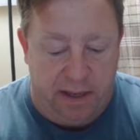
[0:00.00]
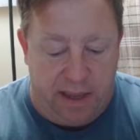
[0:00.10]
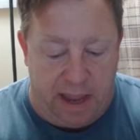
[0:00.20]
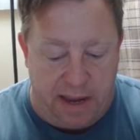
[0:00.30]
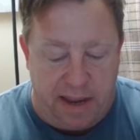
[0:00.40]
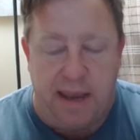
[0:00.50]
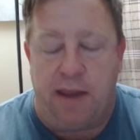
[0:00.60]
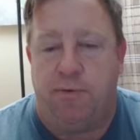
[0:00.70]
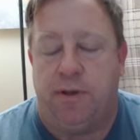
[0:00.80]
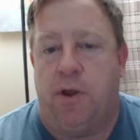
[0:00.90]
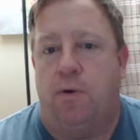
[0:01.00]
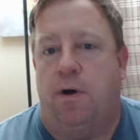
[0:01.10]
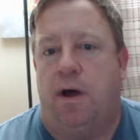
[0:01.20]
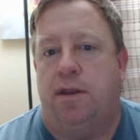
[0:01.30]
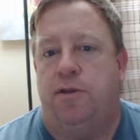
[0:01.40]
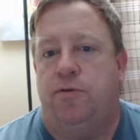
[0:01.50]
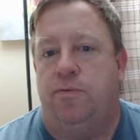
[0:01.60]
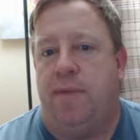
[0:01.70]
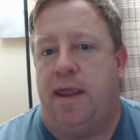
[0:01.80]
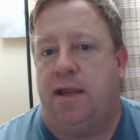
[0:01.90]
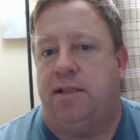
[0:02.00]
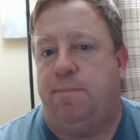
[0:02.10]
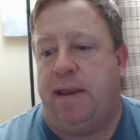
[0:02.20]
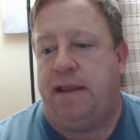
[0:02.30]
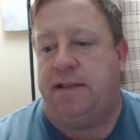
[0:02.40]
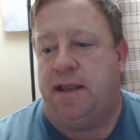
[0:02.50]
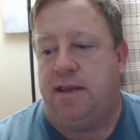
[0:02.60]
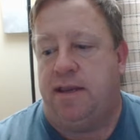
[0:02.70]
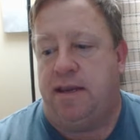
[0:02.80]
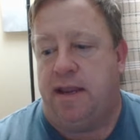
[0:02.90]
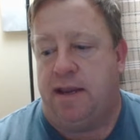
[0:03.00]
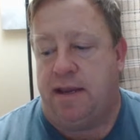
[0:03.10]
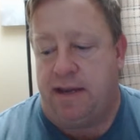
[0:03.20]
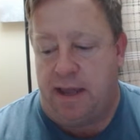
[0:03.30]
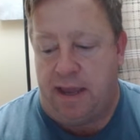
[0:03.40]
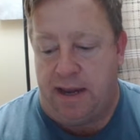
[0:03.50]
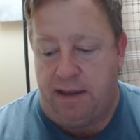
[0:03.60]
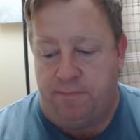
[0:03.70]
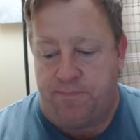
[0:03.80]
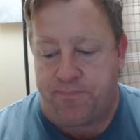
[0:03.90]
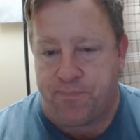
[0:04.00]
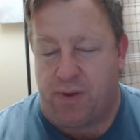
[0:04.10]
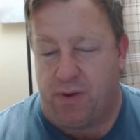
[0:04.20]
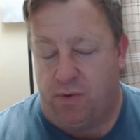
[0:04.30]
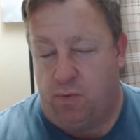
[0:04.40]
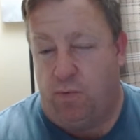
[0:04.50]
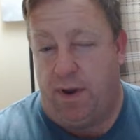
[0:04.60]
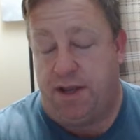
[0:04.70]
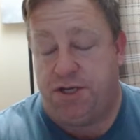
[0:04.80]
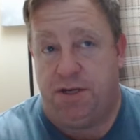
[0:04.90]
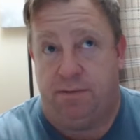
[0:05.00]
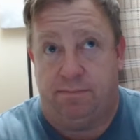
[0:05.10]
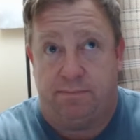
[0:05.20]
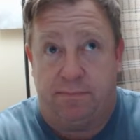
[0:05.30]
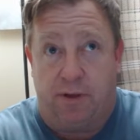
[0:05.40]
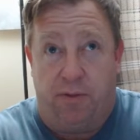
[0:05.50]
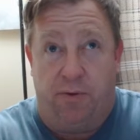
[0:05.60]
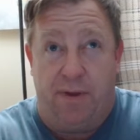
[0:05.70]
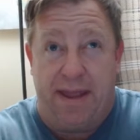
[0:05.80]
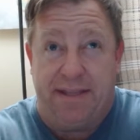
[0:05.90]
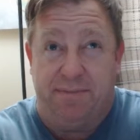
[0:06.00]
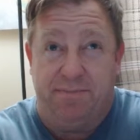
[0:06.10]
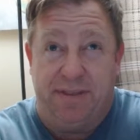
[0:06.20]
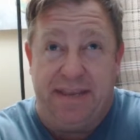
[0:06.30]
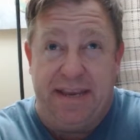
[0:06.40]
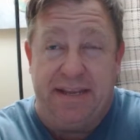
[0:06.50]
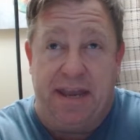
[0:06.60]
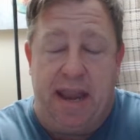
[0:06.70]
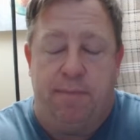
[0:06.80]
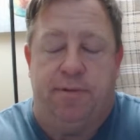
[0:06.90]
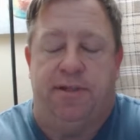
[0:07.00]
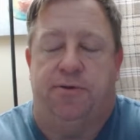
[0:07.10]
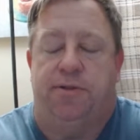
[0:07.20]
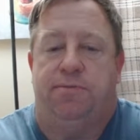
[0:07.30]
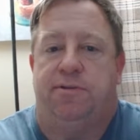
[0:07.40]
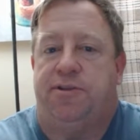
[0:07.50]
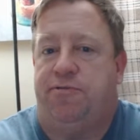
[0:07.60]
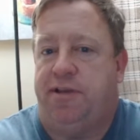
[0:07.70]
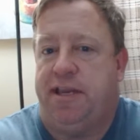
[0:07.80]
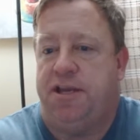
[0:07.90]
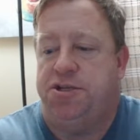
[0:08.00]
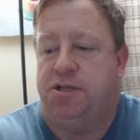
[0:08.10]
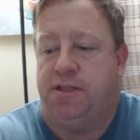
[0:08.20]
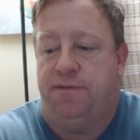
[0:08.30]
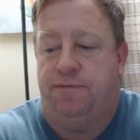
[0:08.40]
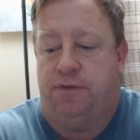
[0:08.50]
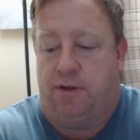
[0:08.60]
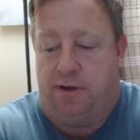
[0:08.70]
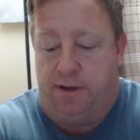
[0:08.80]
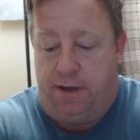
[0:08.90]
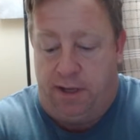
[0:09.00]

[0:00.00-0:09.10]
And then they would go on to make Space 1999, which, although it had some decent episodes, was strategically flawed.